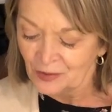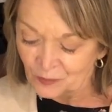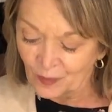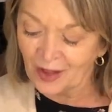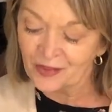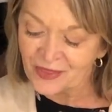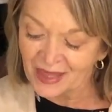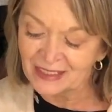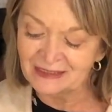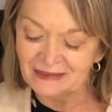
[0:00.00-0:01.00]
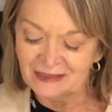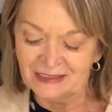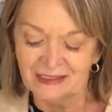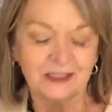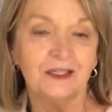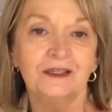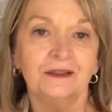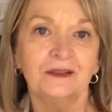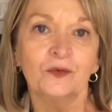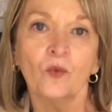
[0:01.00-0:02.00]
Well, then,
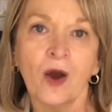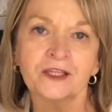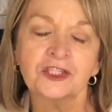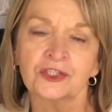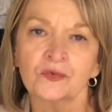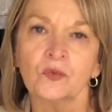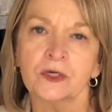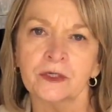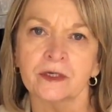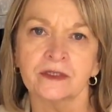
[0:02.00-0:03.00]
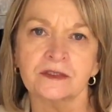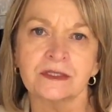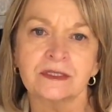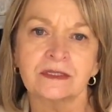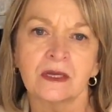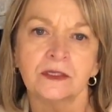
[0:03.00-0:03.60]
watch your words.